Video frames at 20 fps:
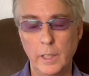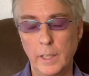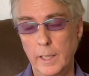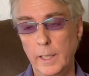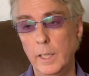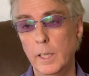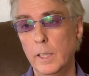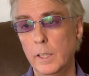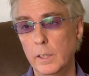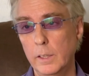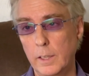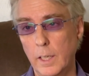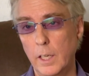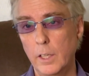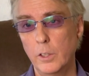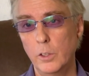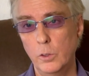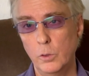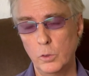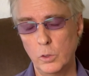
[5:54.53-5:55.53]
and
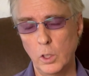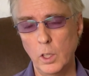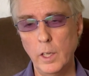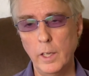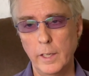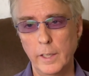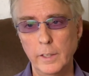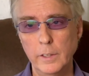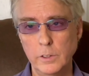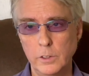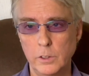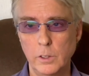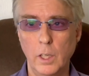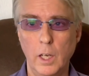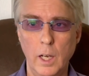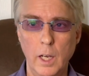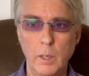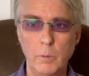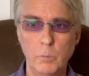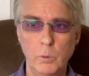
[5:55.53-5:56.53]
got new clients,
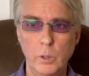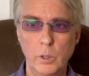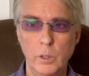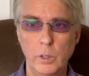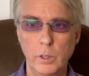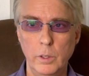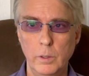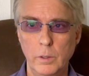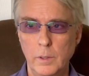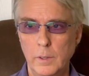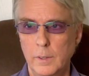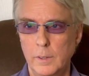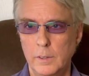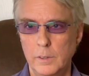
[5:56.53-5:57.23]
I would